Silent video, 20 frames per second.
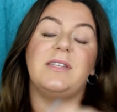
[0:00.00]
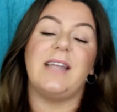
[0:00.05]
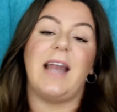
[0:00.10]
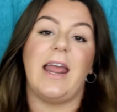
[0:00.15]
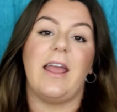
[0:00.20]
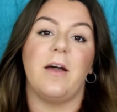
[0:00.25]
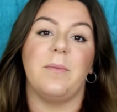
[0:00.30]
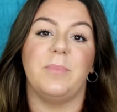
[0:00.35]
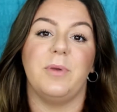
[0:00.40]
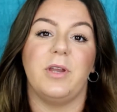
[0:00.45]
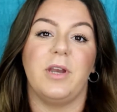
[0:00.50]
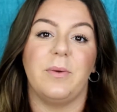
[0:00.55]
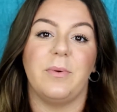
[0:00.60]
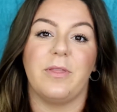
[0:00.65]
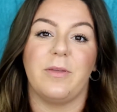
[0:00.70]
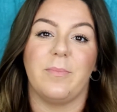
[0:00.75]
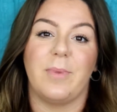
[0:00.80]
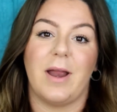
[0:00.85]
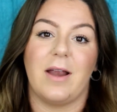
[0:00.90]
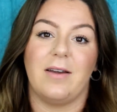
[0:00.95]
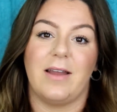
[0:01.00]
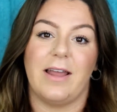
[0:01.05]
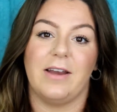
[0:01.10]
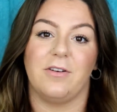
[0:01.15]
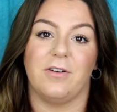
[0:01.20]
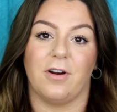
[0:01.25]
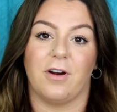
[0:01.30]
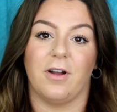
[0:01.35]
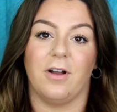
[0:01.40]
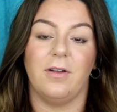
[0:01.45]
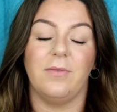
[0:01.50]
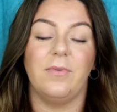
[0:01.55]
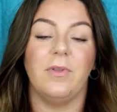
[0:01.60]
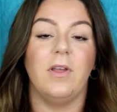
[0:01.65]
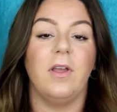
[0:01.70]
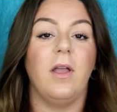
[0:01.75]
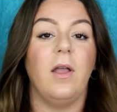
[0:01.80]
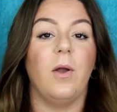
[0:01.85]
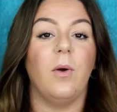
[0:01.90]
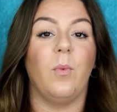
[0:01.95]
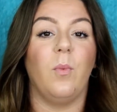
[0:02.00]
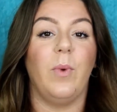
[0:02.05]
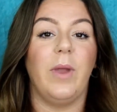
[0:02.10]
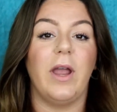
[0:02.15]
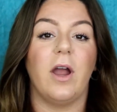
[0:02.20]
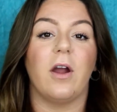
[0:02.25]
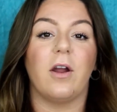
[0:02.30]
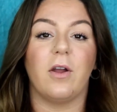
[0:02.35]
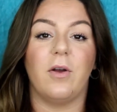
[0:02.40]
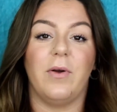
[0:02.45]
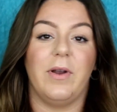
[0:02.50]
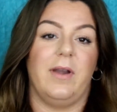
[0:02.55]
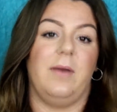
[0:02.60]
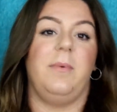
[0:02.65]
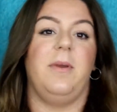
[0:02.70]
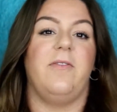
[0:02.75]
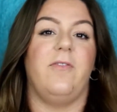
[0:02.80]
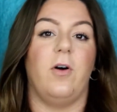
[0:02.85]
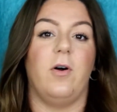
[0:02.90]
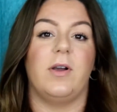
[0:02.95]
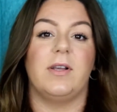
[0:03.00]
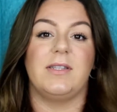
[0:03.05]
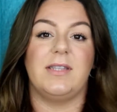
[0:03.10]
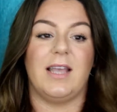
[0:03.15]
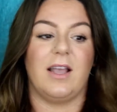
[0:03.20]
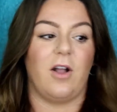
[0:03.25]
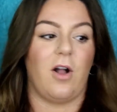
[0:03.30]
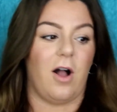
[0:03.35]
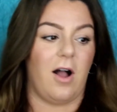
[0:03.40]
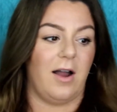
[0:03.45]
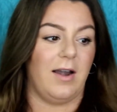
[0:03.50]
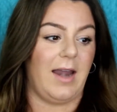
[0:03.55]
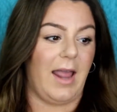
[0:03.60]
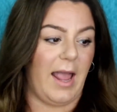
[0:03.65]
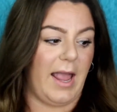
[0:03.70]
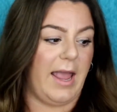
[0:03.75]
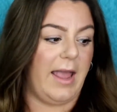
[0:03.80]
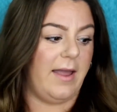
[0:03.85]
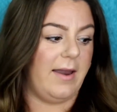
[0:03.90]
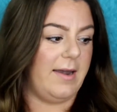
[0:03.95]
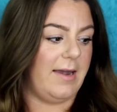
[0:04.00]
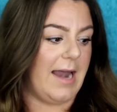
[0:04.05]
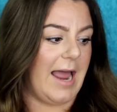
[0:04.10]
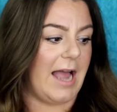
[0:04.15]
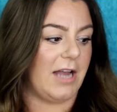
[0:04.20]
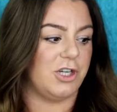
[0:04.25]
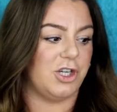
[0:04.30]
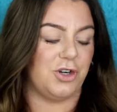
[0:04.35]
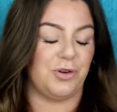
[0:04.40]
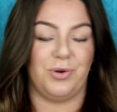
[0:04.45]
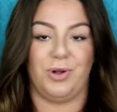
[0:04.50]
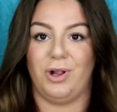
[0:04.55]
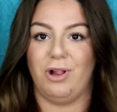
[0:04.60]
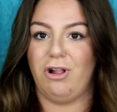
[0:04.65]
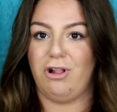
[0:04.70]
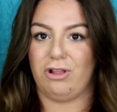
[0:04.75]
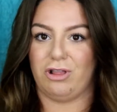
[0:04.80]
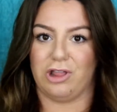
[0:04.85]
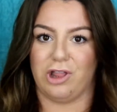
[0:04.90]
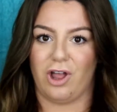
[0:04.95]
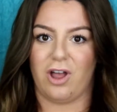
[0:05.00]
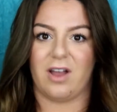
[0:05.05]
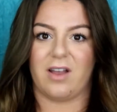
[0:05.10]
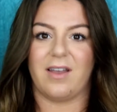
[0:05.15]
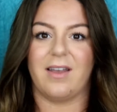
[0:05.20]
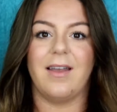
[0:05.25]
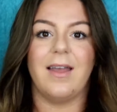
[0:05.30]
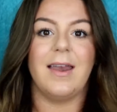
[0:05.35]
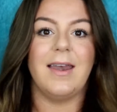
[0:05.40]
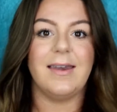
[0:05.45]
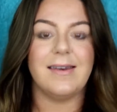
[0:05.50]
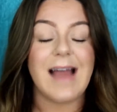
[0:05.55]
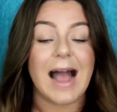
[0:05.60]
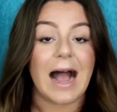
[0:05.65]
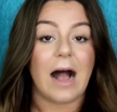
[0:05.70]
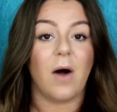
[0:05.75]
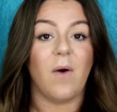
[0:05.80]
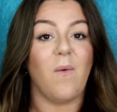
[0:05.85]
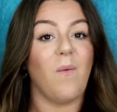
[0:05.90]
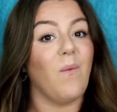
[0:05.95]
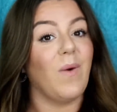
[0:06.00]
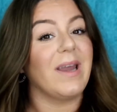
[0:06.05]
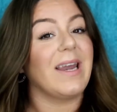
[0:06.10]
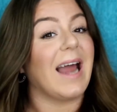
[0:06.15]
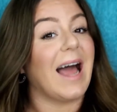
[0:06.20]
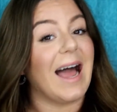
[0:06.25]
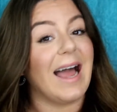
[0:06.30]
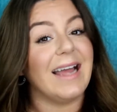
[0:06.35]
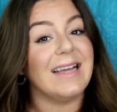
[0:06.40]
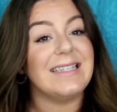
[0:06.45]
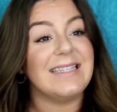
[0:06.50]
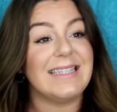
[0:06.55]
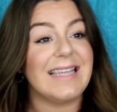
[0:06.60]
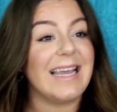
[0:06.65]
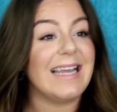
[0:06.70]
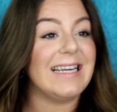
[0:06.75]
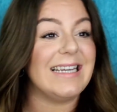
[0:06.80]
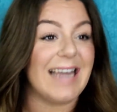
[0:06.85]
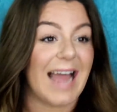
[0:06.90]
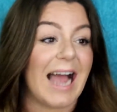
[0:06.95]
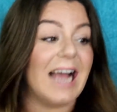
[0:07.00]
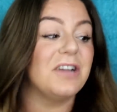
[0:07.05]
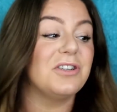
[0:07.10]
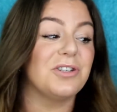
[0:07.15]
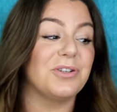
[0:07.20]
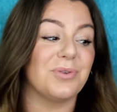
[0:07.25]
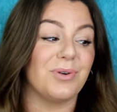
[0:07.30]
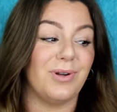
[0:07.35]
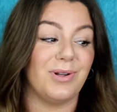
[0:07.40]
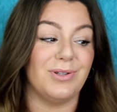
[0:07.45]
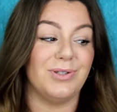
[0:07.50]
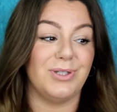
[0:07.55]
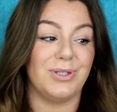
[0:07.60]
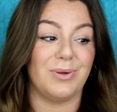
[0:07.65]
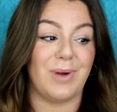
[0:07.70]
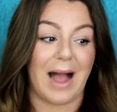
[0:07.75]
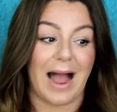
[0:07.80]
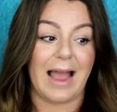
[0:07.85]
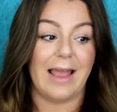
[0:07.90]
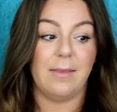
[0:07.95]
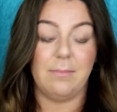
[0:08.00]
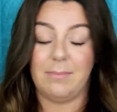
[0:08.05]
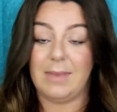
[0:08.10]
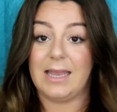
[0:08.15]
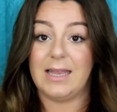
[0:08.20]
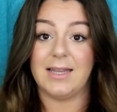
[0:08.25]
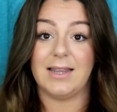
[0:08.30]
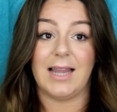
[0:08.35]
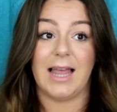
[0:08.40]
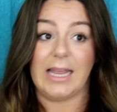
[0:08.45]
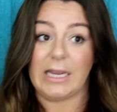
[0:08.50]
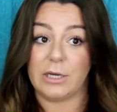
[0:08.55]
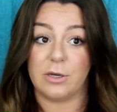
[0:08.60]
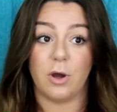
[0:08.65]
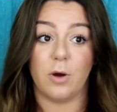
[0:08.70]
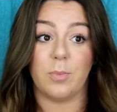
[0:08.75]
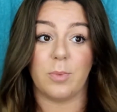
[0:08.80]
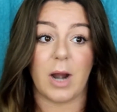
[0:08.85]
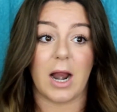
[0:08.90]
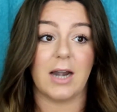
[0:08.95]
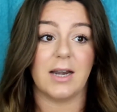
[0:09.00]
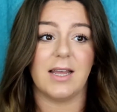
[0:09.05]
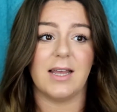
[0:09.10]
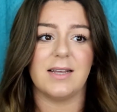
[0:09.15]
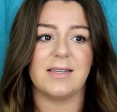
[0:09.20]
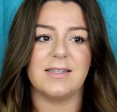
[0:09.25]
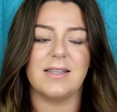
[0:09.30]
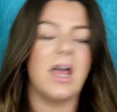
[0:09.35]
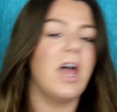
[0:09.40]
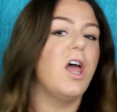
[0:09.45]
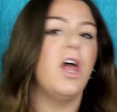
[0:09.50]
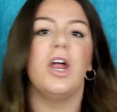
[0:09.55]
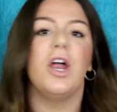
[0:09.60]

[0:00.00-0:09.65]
today on Beauty with a Brown-Eyed Girl, we are going to be focusing on a natural look. Now, when I say natural, do I mean like no products?